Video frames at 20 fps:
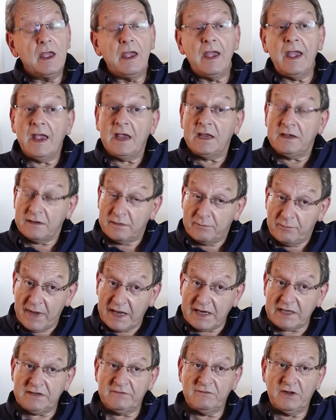and
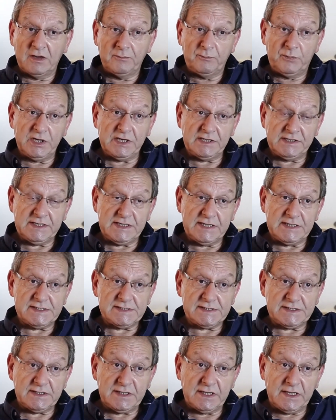may develop
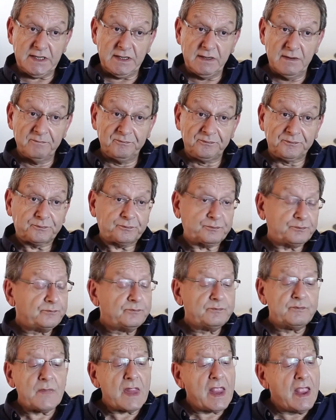PTSD.
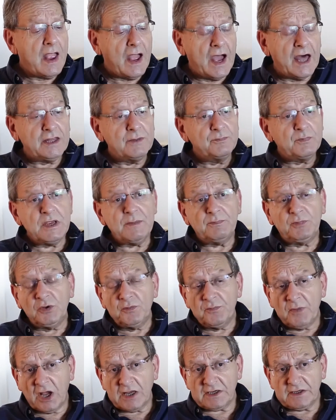Other people
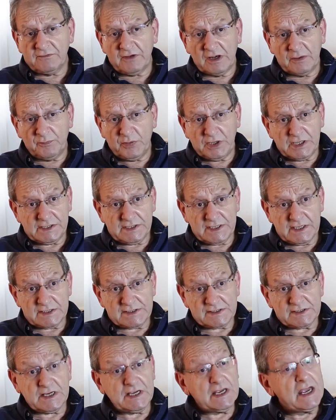might develop
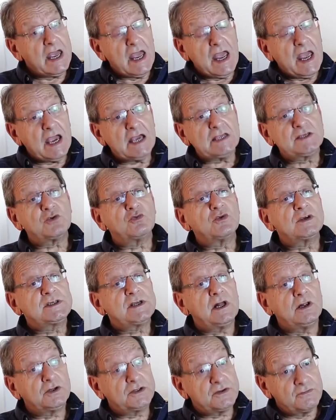PTSD as a
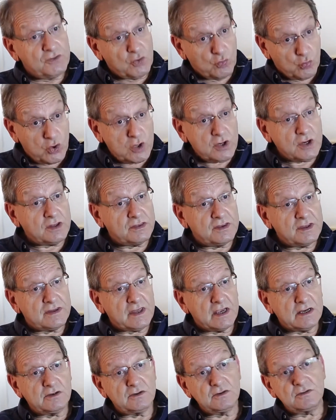result of the work that
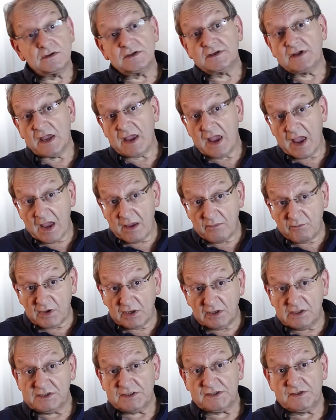they do, say
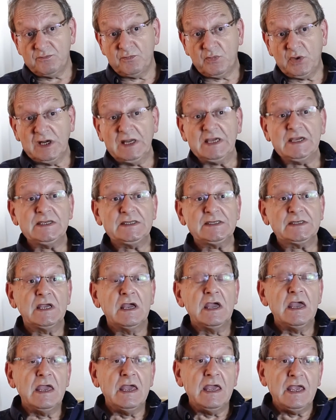ambulance and police,
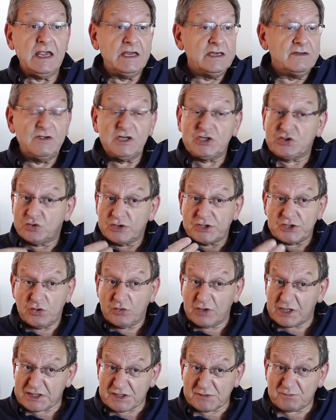individuals who
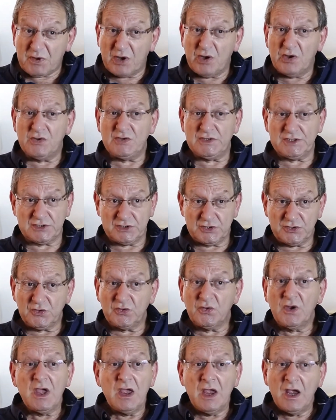are exposed
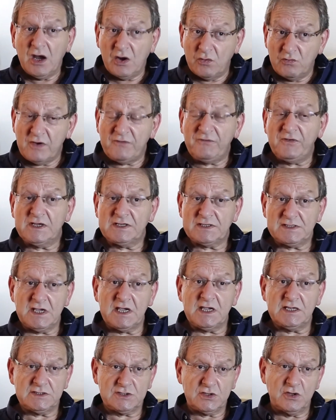to horrific
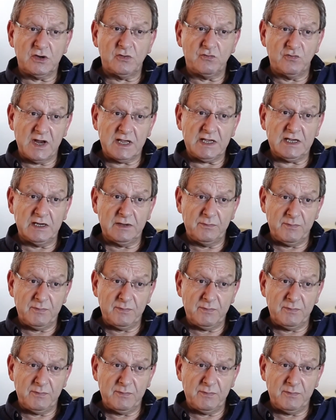scenes on a regular